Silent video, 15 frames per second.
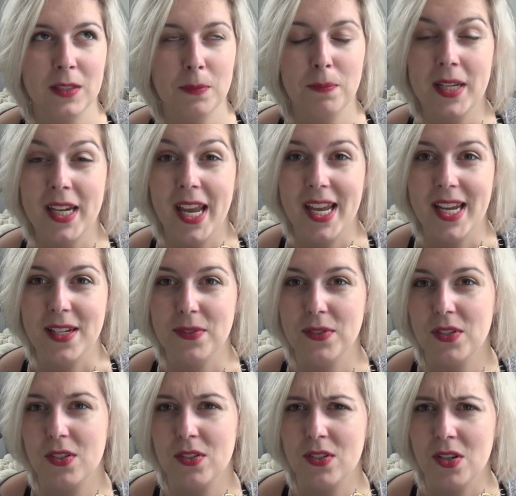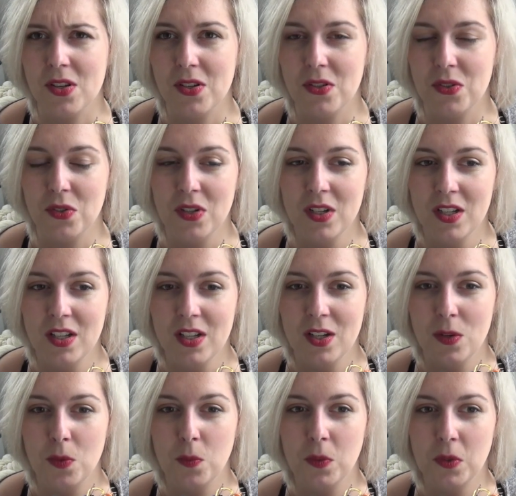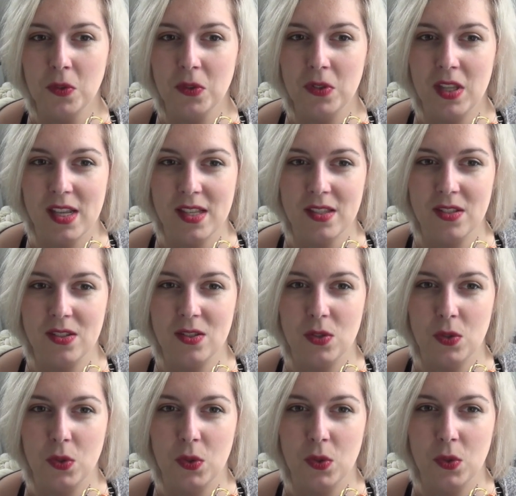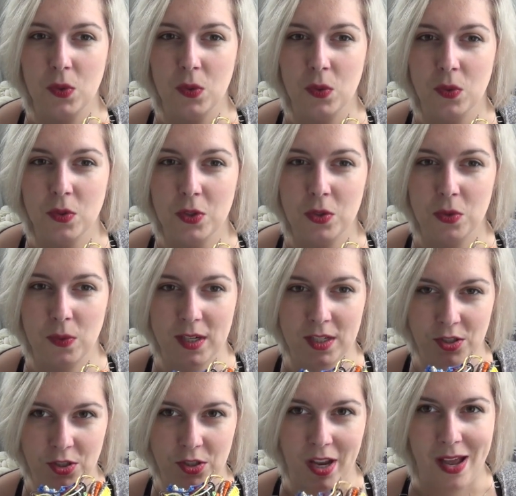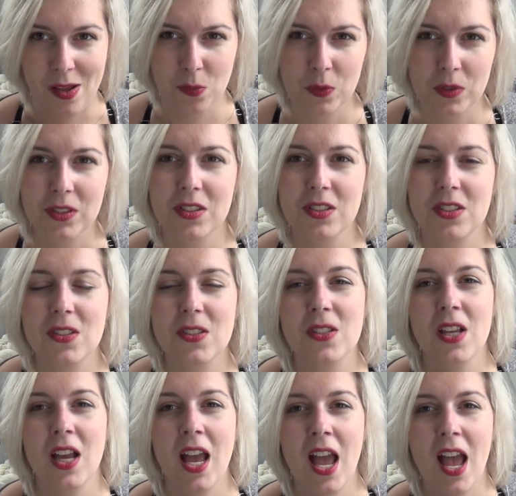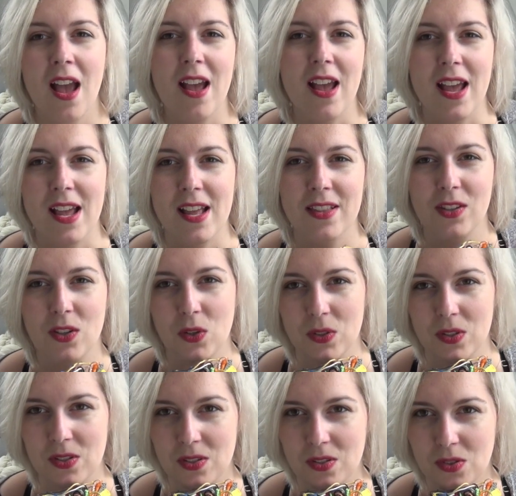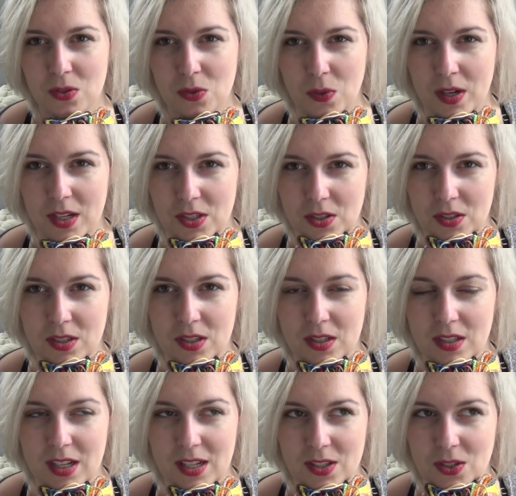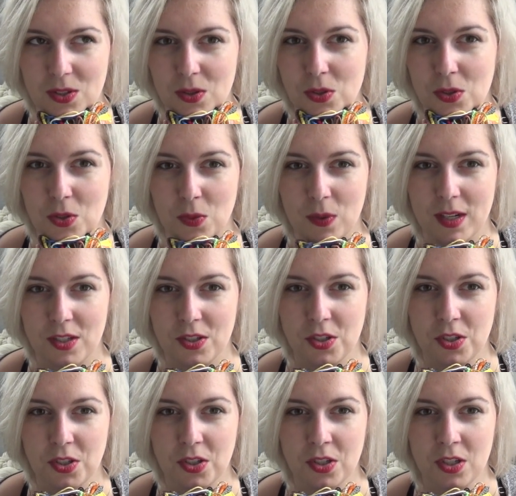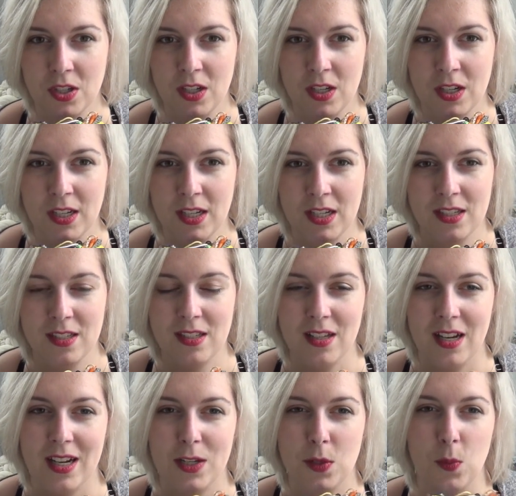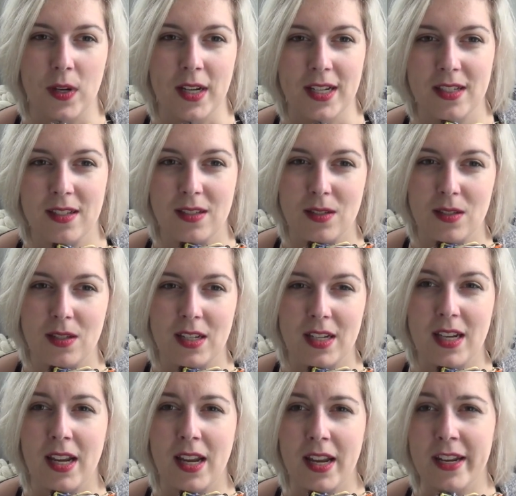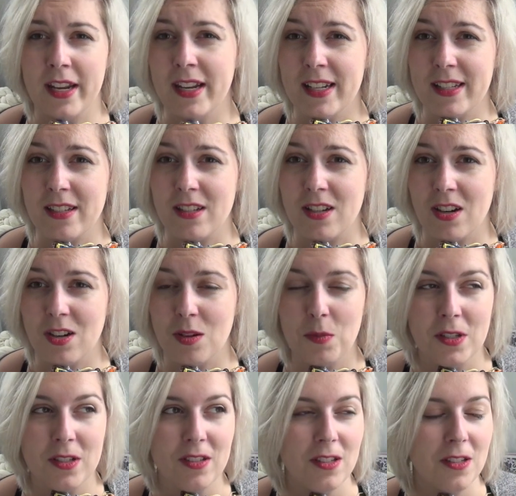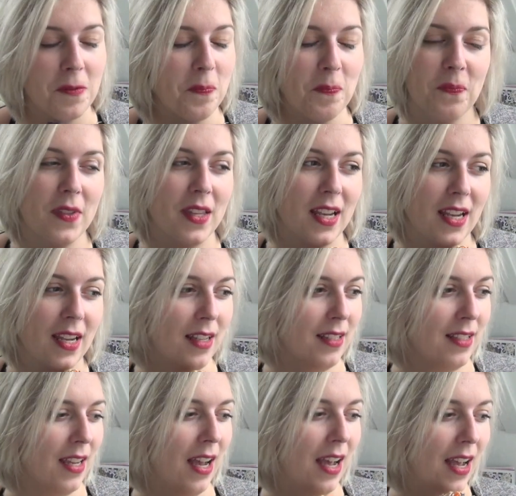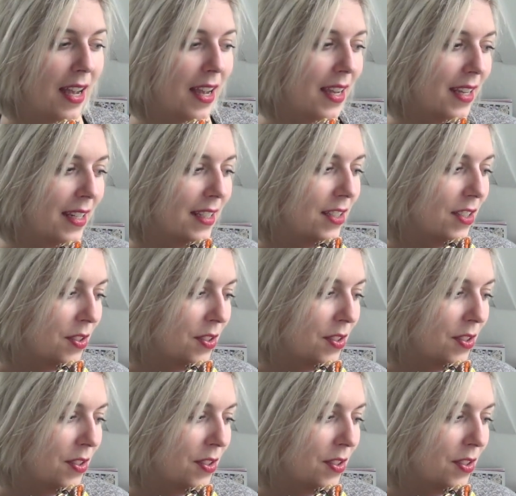behaves. So wool tends to stretch downwards and cotton tends to stretch sideways in a knitted garment. And I